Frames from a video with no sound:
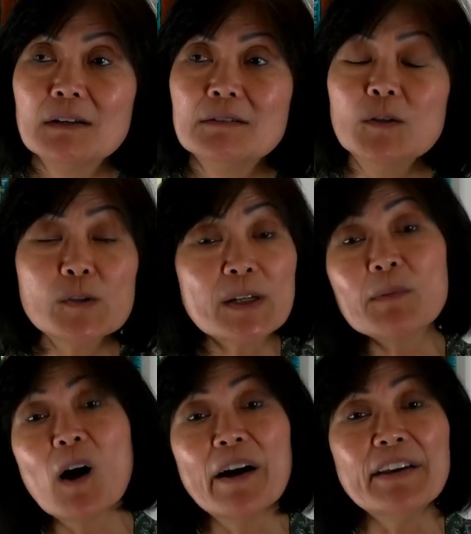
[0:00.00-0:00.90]
Do
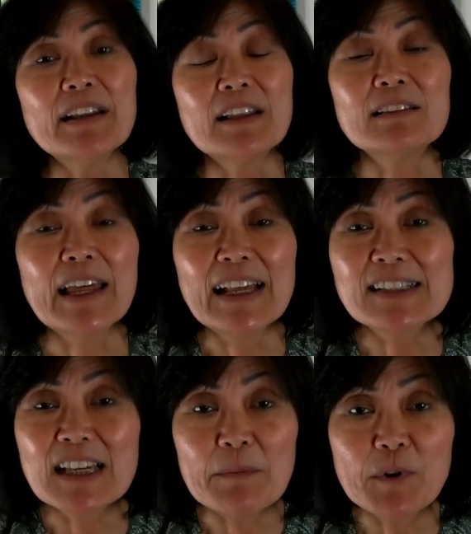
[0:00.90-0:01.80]
some gardening,
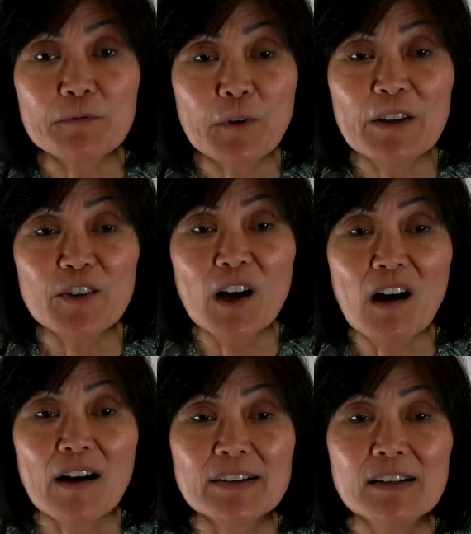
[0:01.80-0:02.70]
landscape your front
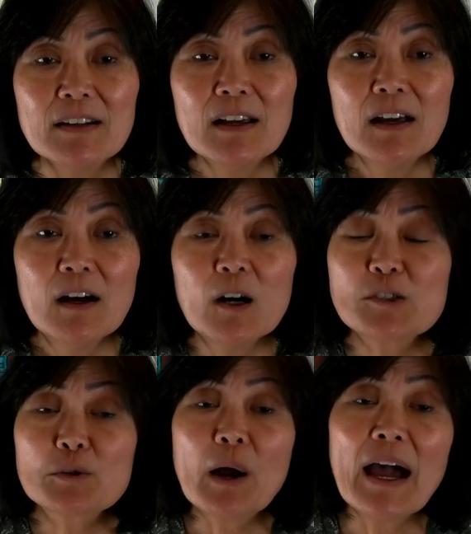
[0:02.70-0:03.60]
yard, or
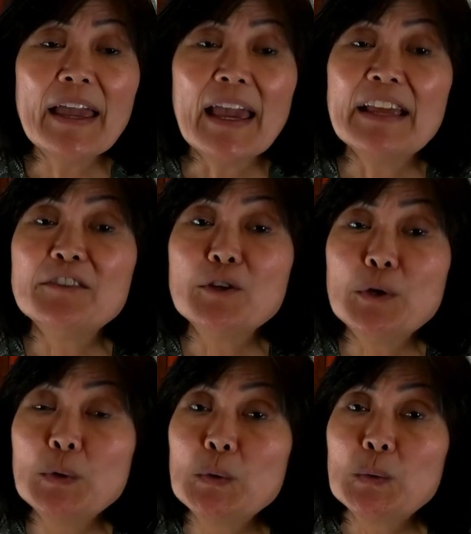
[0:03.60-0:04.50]
try a
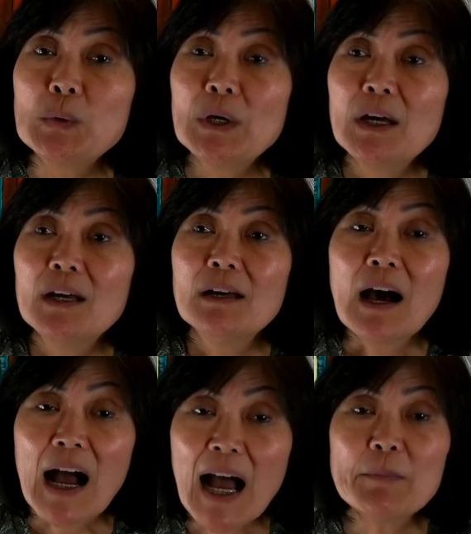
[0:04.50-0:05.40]
new
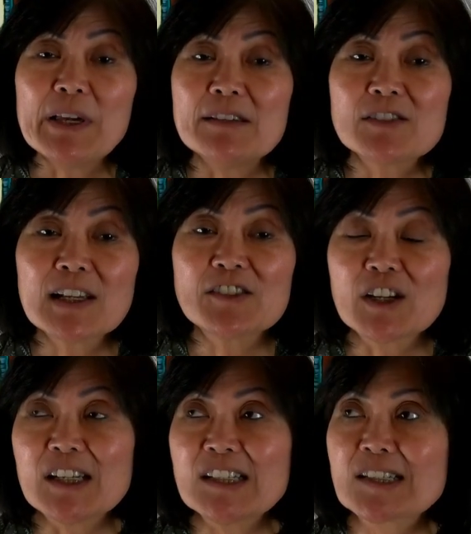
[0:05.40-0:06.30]
hobby such
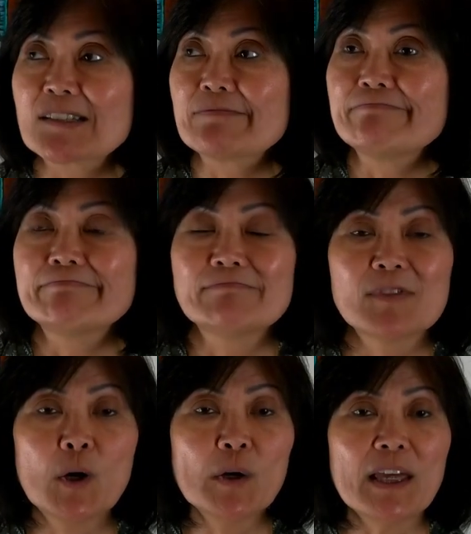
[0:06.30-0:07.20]
as
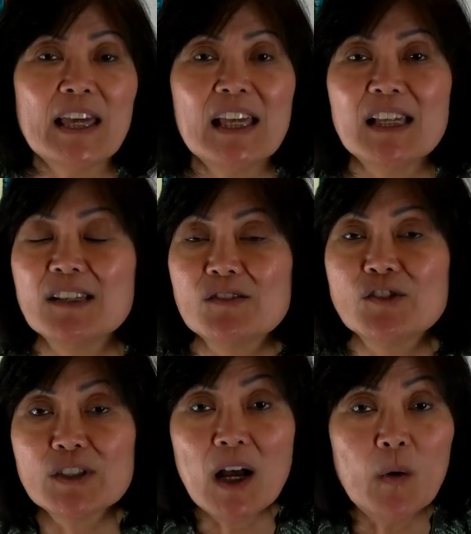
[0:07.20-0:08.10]
cooking,
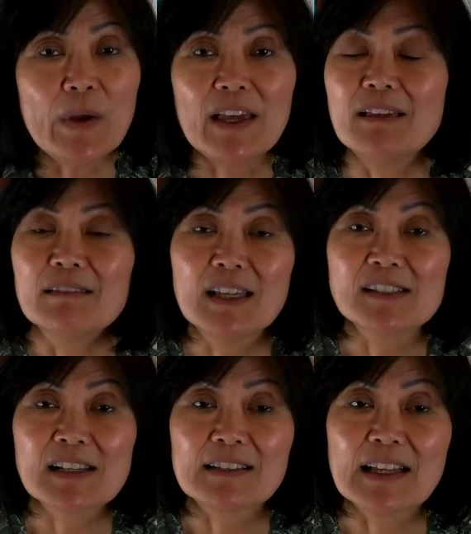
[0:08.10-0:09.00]
sewing,
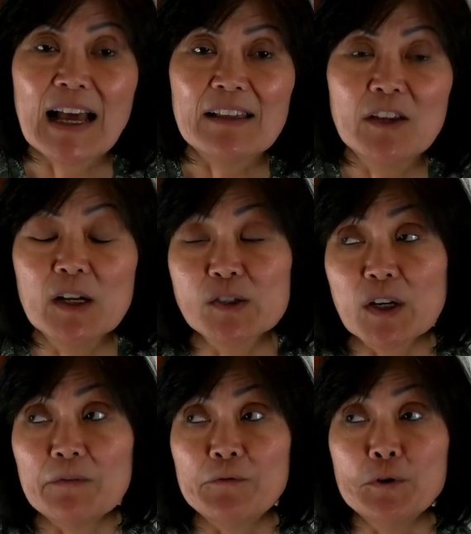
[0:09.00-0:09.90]
things like that. So
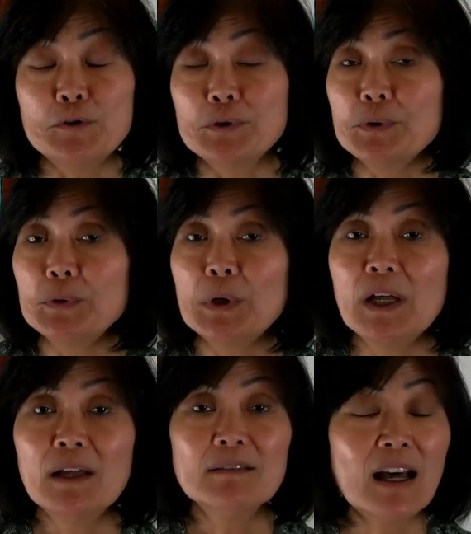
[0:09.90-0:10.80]
if you do
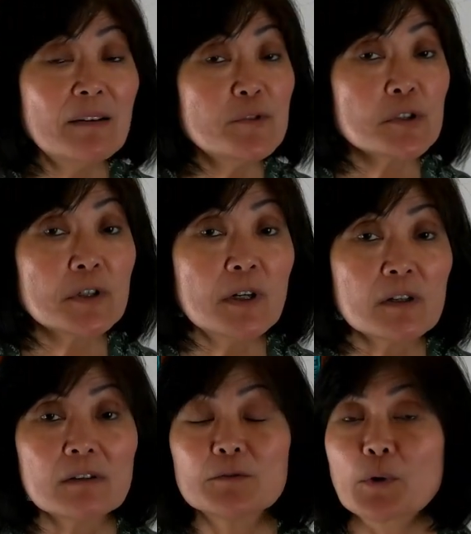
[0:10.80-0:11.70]
love to
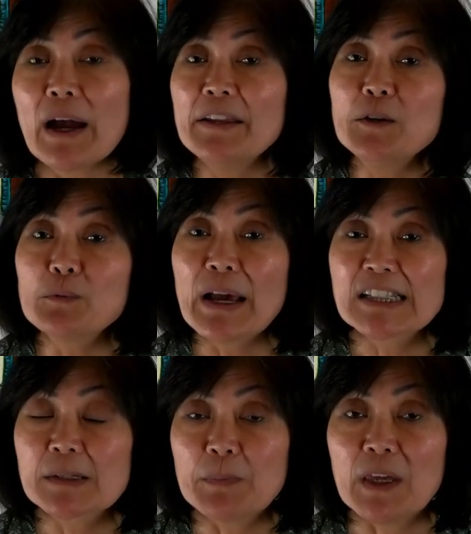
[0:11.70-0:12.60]
cook, try a new
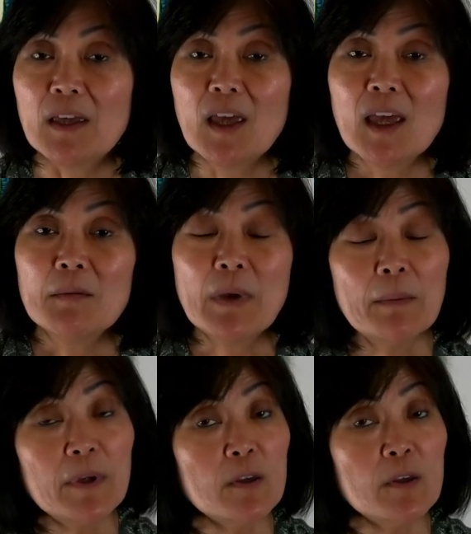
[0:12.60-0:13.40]
recipe. Maybe